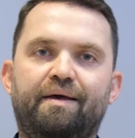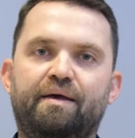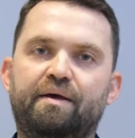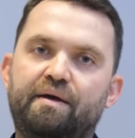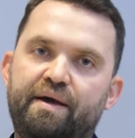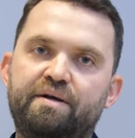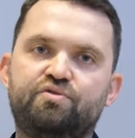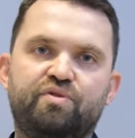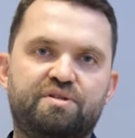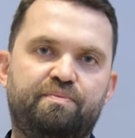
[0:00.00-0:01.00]
Hair
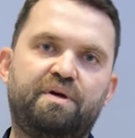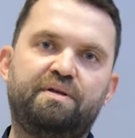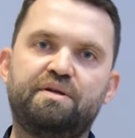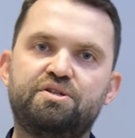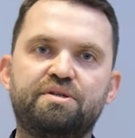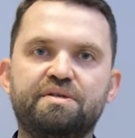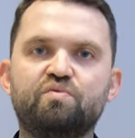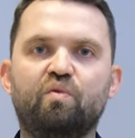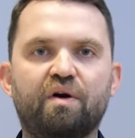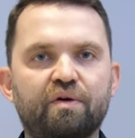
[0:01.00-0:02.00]
transplantation
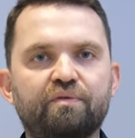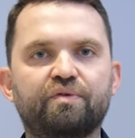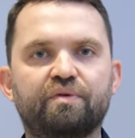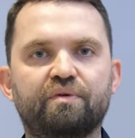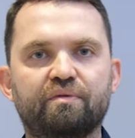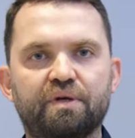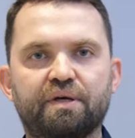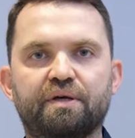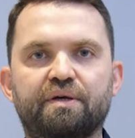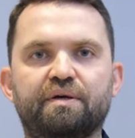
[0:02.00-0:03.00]
is one of
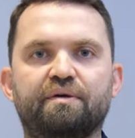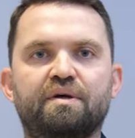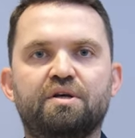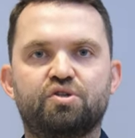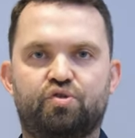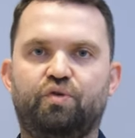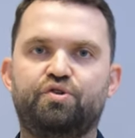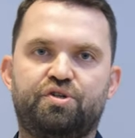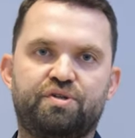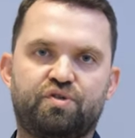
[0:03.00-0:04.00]
the
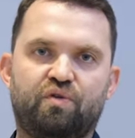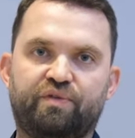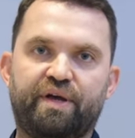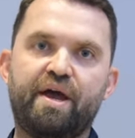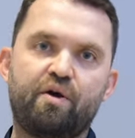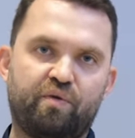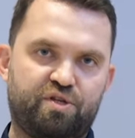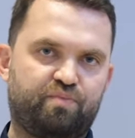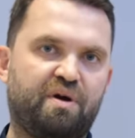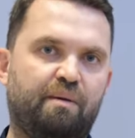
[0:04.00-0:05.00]
solutions of the hair
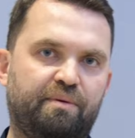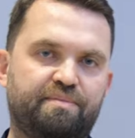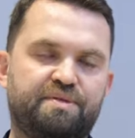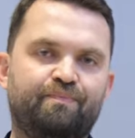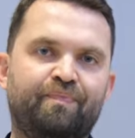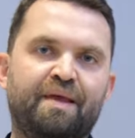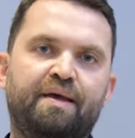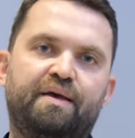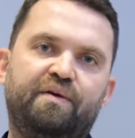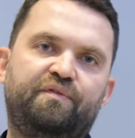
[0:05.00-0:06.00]
loss problems.
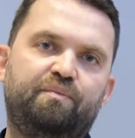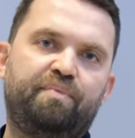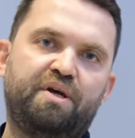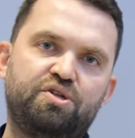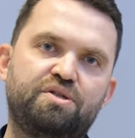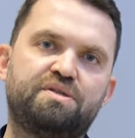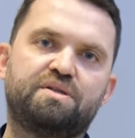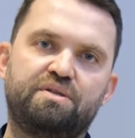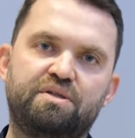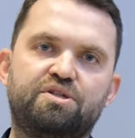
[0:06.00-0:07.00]
If the patient's
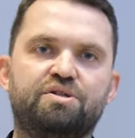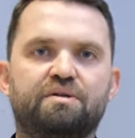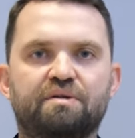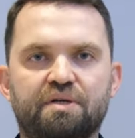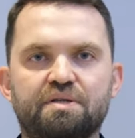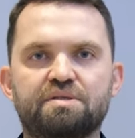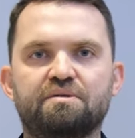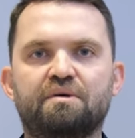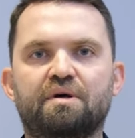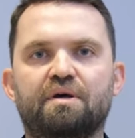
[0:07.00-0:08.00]
condition is